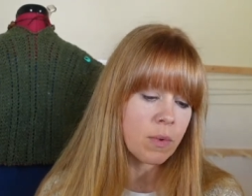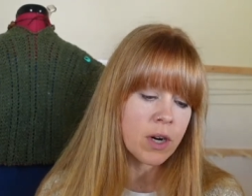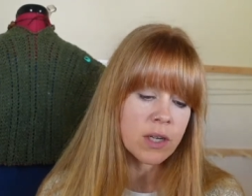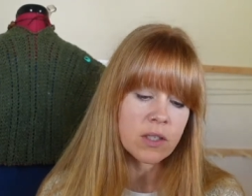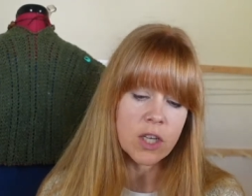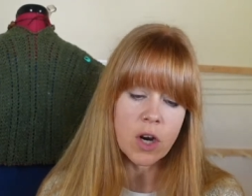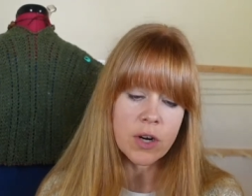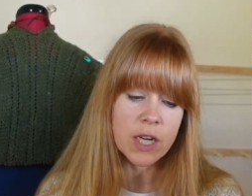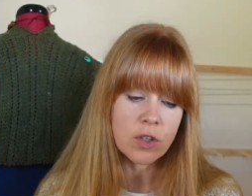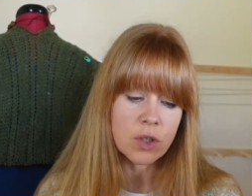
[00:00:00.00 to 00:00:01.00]
Where is the
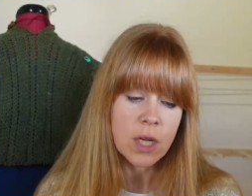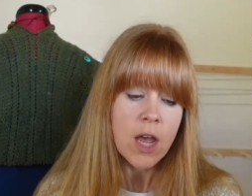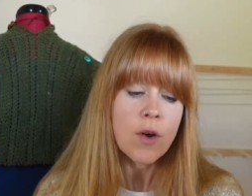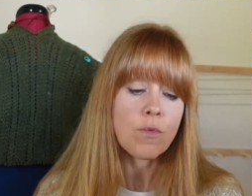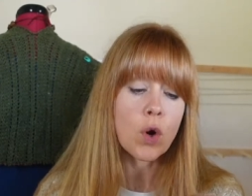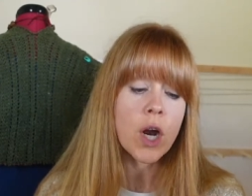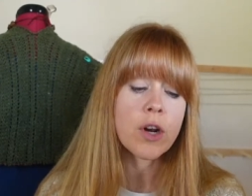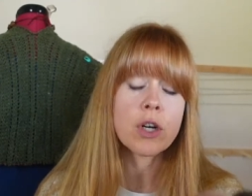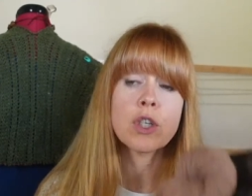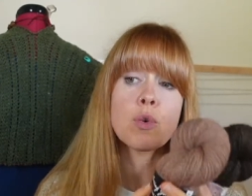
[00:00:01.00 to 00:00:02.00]
yardage? four
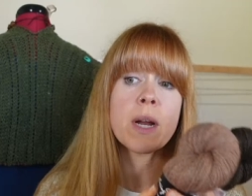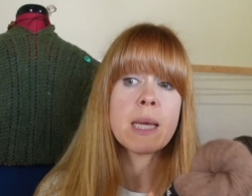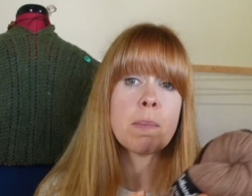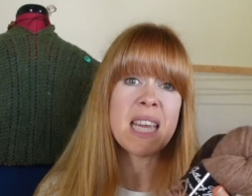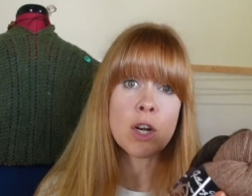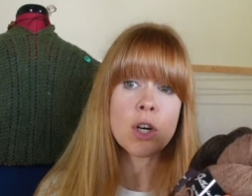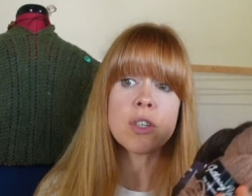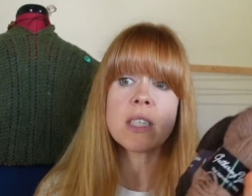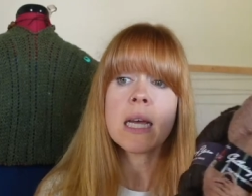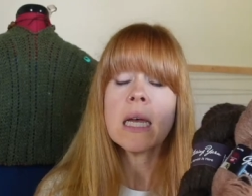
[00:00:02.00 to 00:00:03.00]
hundred twenty
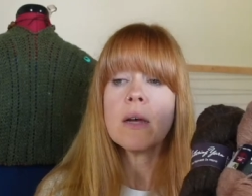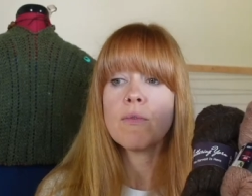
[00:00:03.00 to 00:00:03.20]
meters